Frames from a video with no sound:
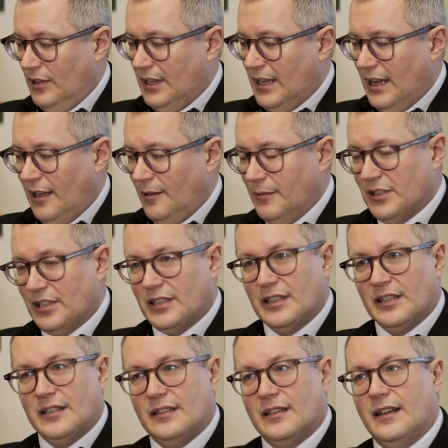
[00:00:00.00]
thalamus
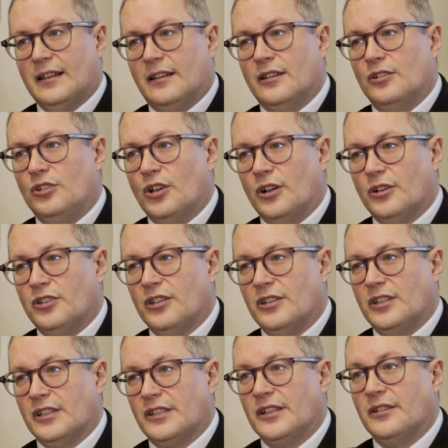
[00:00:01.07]
is at the junction
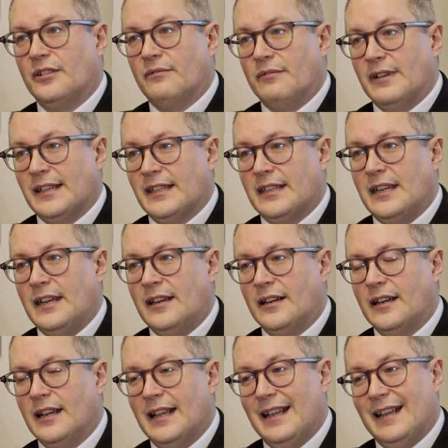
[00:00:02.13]
just at the wrist
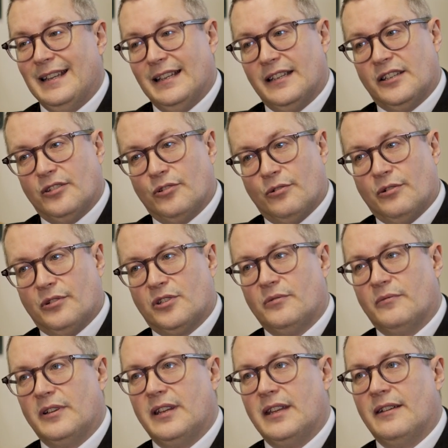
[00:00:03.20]
here, and this is also
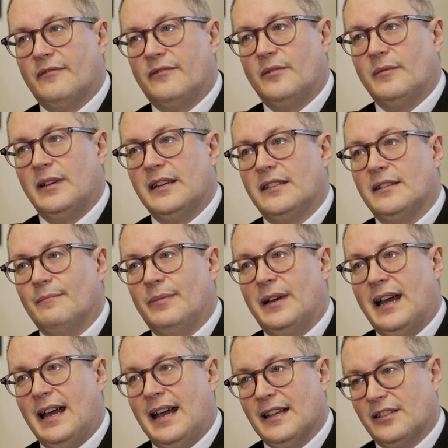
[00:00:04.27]
where the information
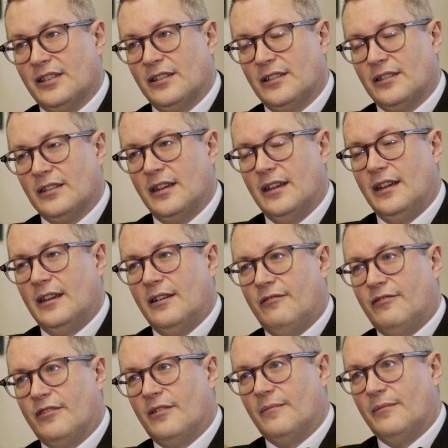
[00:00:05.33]
passes
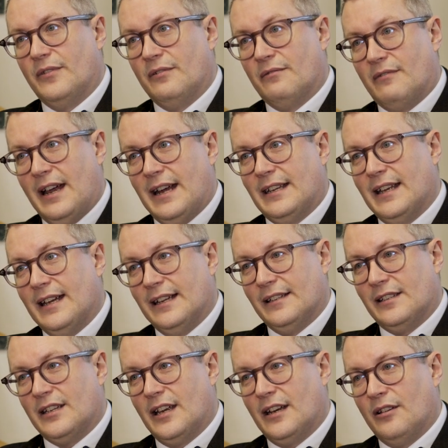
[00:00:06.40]
from the right-hand
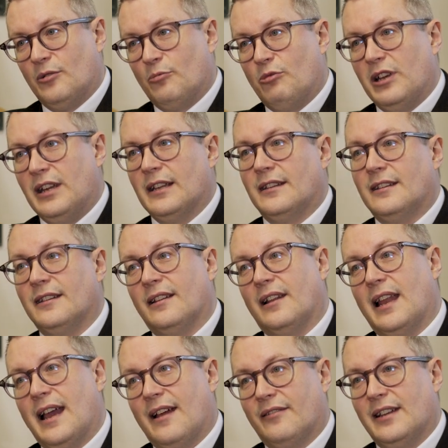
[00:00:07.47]
side of the brain to the
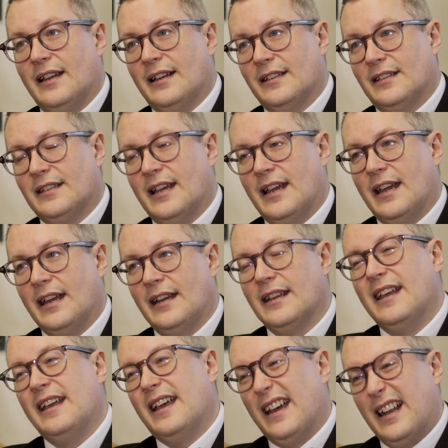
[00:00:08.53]
left-hand side,
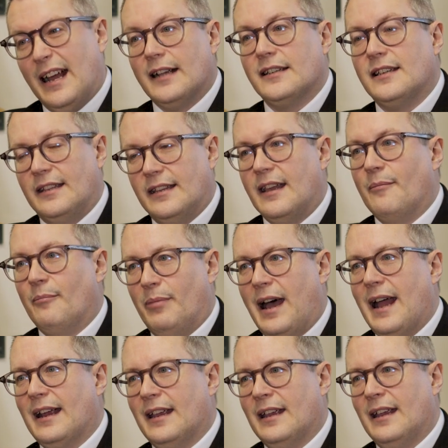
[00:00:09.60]
and actually then
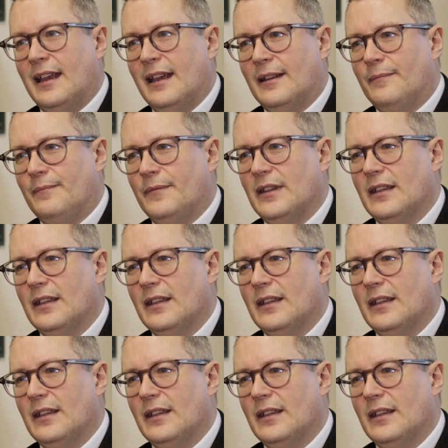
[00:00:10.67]
back again.